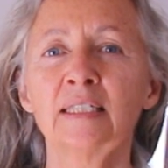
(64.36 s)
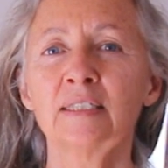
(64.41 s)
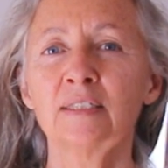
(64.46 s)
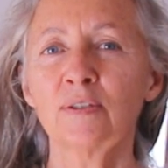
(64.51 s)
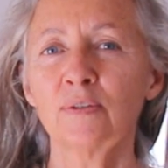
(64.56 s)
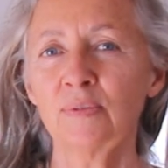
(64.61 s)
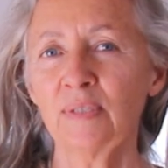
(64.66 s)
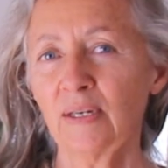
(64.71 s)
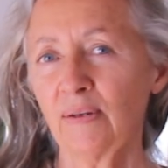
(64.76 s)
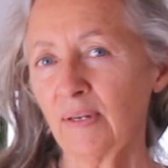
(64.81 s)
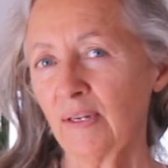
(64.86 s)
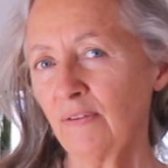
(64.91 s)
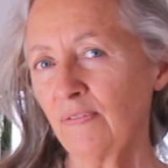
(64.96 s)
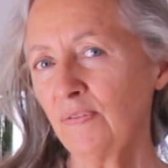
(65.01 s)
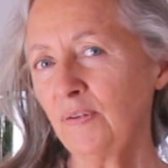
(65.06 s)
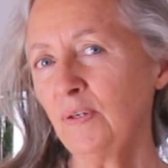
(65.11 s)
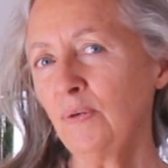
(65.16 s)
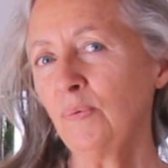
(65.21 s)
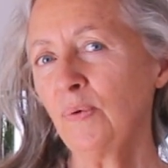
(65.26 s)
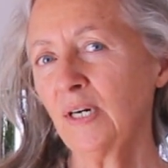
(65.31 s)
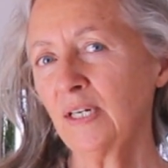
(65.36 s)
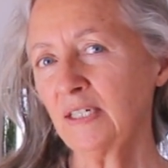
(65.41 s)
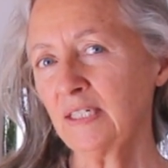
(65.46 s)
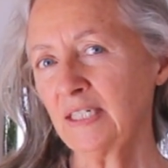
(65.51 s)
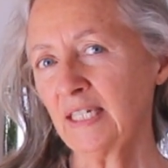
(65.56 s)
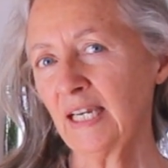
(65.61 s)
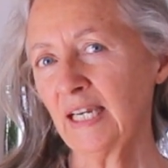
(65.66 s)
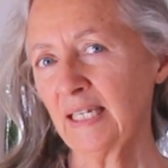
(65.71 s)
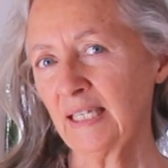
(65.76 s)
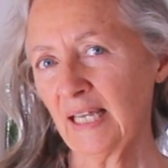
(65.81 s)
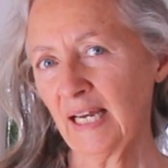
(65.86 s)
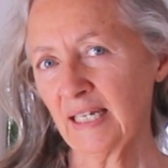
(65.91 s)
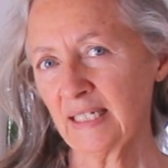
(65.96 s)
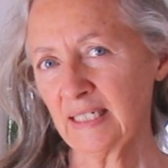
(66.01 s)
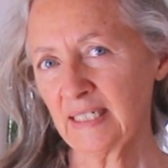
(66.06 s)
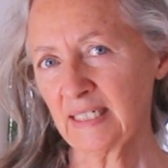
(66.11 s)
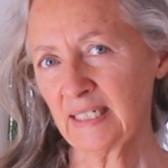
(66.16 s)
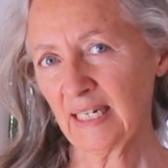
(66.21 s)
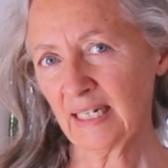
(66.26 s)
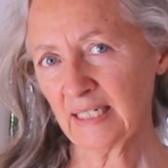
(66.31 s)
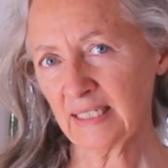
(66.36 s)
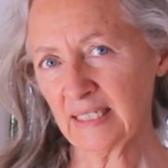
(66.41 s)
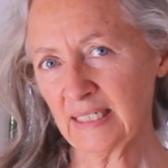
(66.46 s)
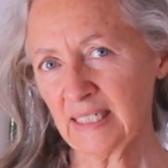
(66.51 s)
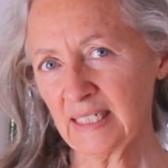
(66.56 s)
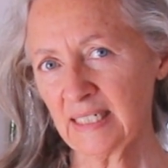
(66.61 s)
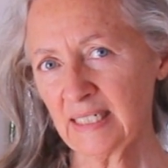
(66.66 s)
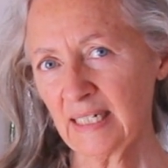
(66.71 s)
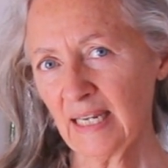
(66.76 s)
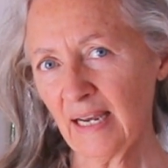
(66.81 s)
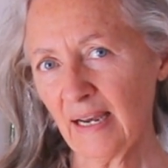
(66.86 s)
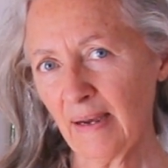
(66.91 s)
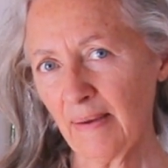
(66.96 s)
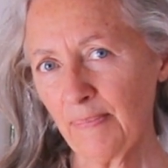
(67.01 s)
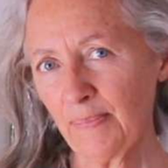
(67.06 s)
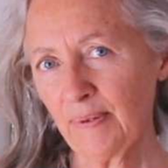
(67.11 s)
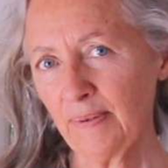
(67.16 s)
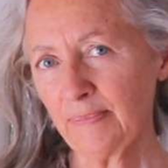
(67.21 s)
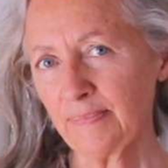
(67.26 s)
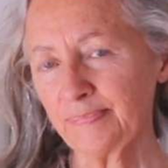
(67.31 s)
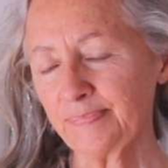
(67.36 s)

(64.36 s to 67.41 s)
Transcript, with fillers: So now if you want to take that second step,